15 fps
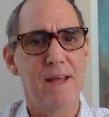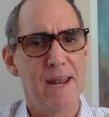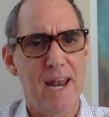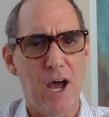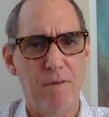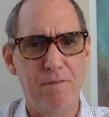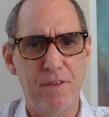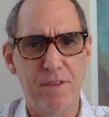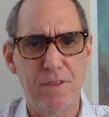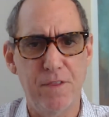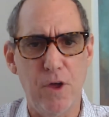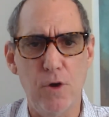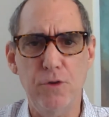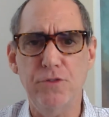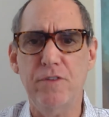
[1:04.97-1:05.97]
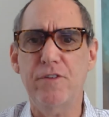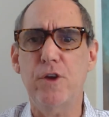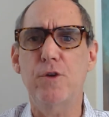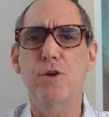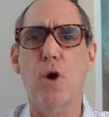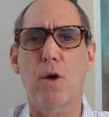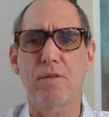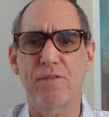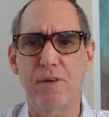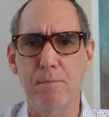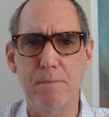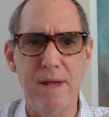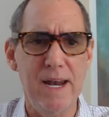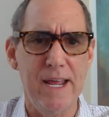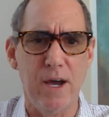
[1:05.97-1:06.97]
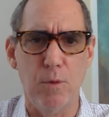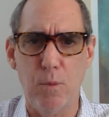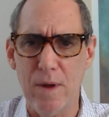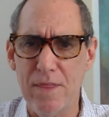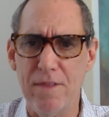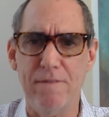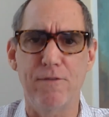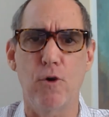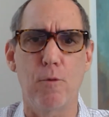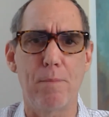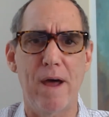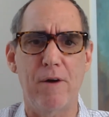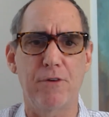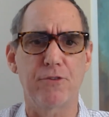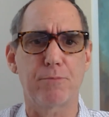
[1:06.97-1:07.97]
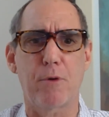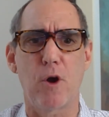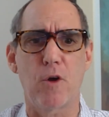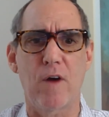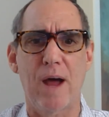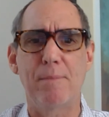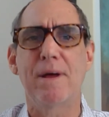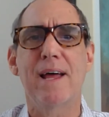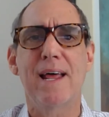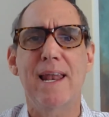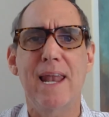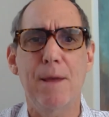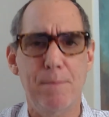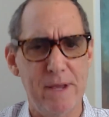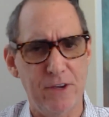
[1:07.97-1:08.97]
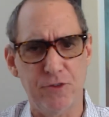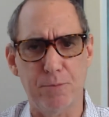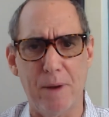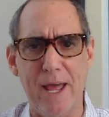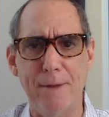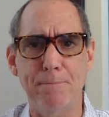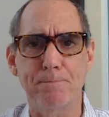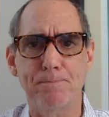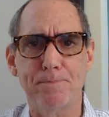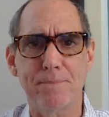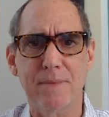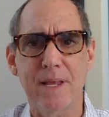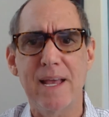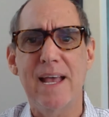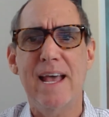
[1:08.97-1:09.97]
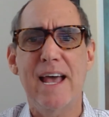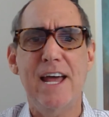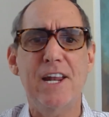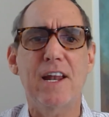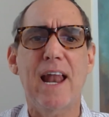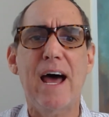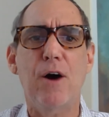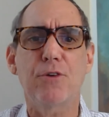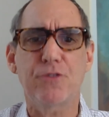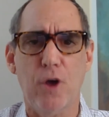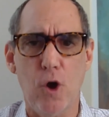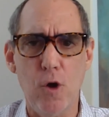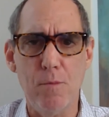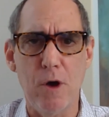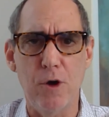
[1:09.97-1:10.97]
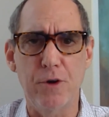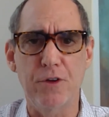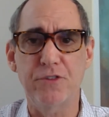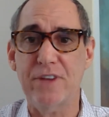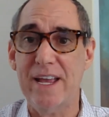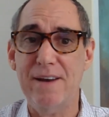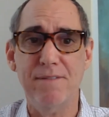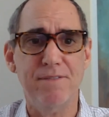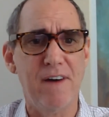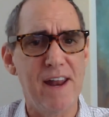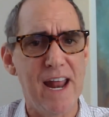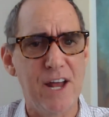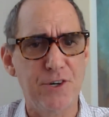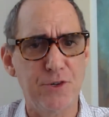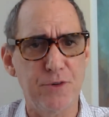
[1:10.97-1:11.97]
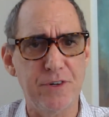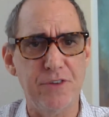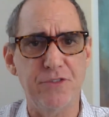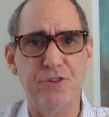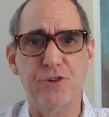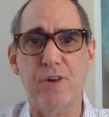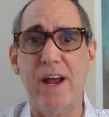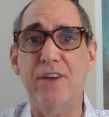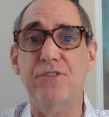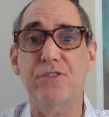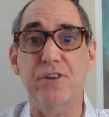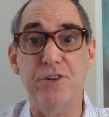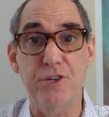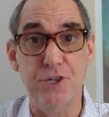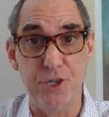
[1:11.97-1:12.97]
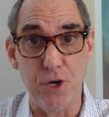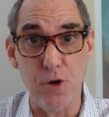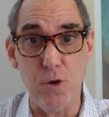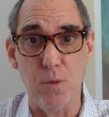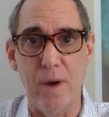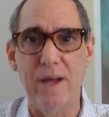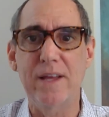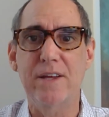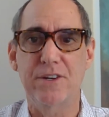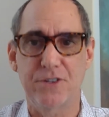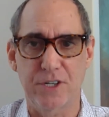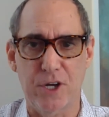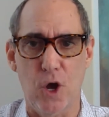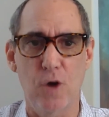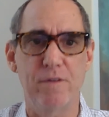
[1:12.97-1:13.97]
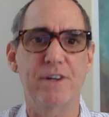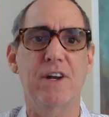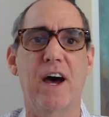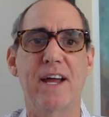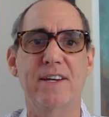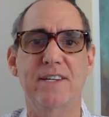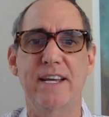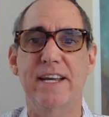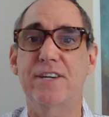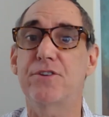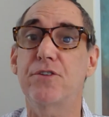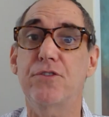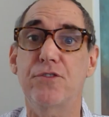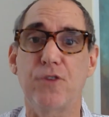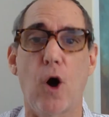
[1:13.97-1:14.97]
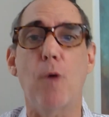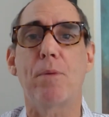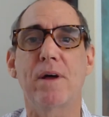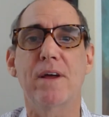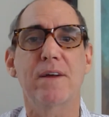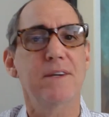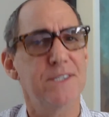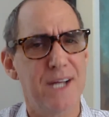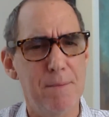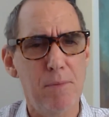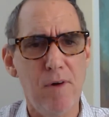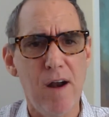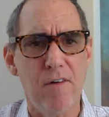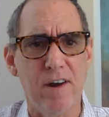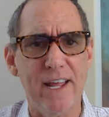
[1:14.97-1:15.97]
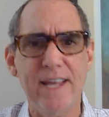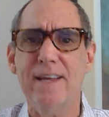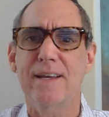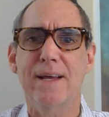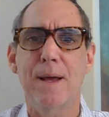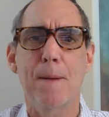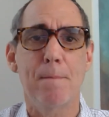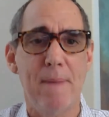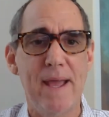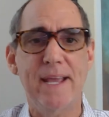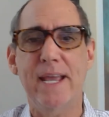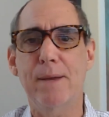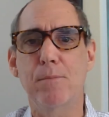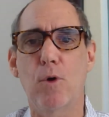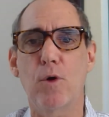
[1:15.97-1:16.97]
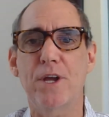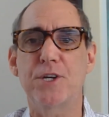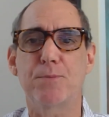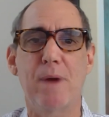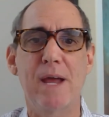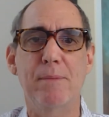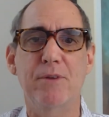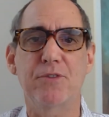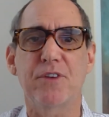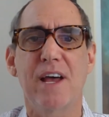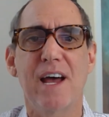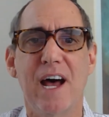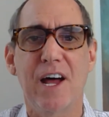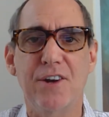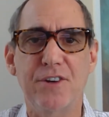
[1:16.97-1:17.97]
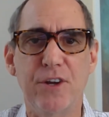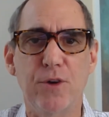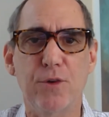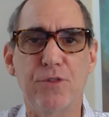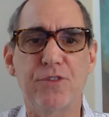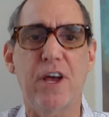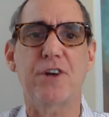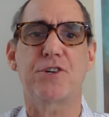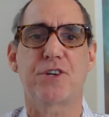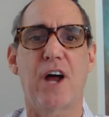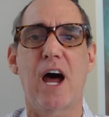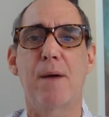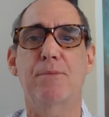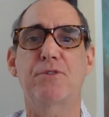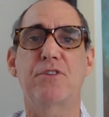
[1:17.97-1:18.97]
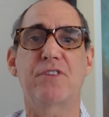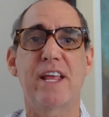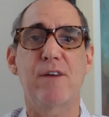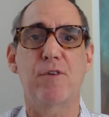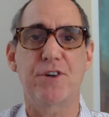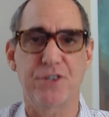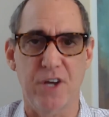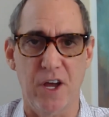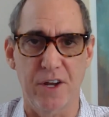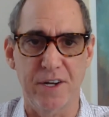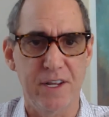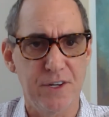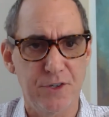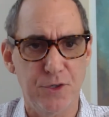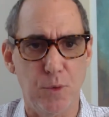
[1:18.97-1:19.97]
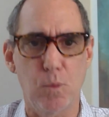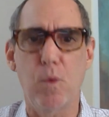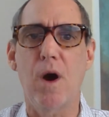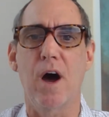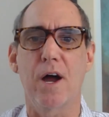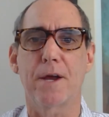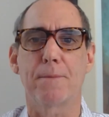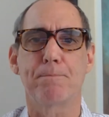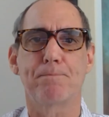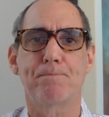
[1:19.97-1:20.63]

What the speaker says: Now, for those of you not familiar with the forbearance program, let me explain. It allows homeowners in financial distress due to COVID-19 to stop temporarily making mortgage payments until such times as they return to work.